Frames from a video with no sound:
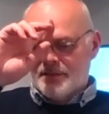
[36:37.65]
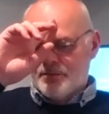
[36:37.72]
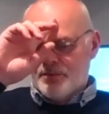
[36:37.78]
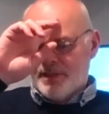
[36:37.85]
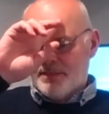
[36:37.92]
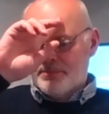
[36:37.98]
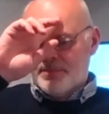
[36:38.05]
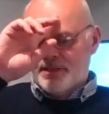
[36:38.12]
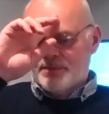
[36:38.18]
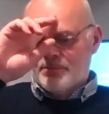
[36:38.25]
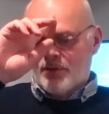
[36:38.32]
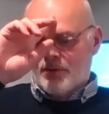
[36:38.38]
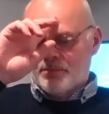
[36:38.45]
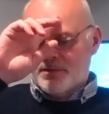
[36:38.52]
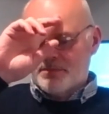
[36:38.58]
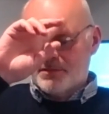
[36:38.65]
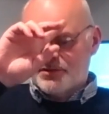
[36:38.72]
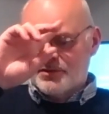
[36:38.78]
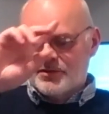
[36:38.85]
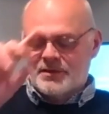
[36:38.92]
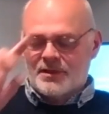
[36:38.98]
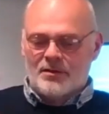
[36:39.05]
we had big problems
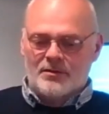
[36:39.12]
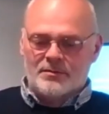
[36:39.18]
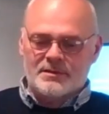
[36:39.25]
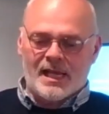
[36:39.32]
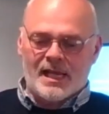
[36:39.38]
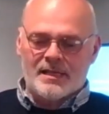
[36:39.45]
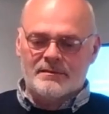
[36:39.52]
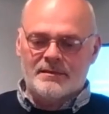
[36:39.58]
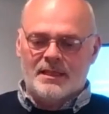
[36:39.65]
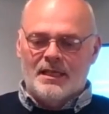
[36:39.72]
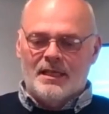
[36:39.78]
during the lockdown.